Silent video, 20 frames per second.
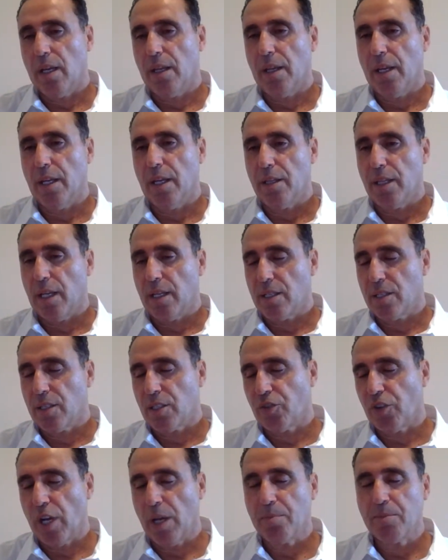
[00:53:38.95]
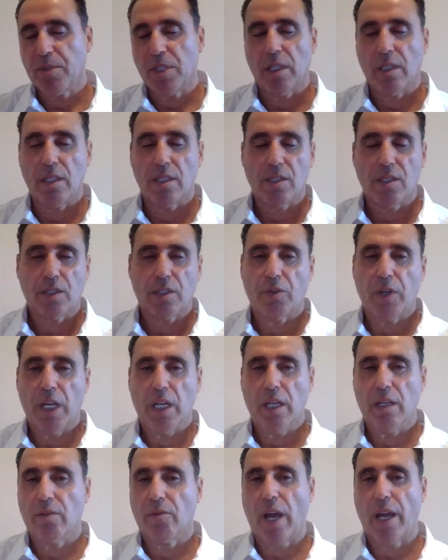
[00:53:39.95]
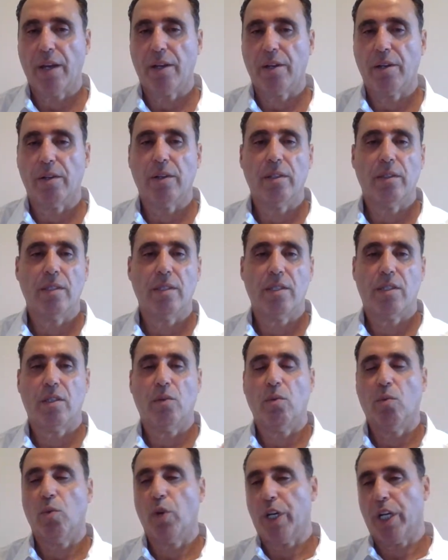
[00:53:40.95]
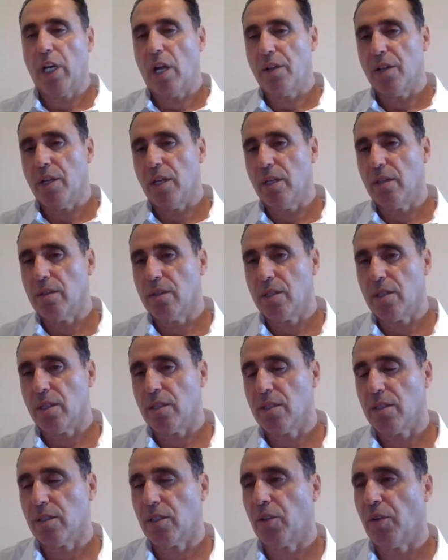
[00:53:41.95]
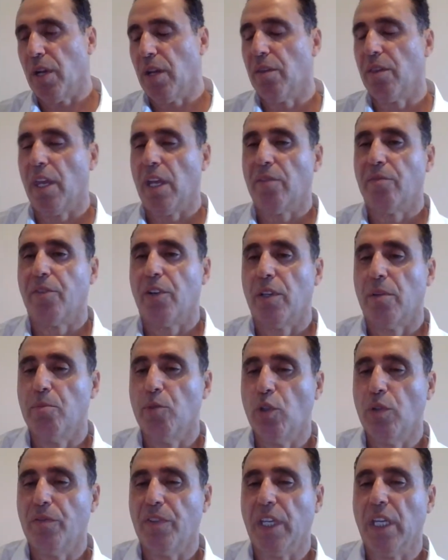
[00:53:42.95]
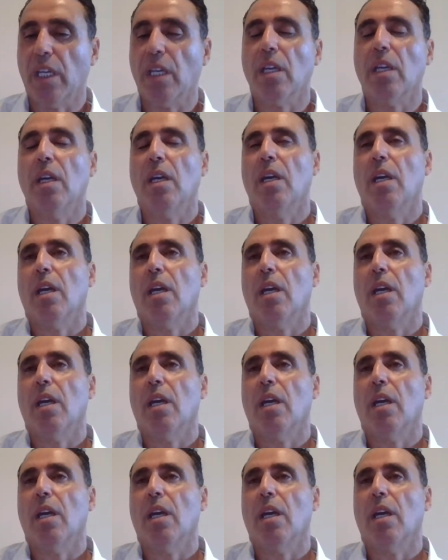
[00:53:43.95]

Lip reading: the script and the screenwriter is working on the screen thing for the movie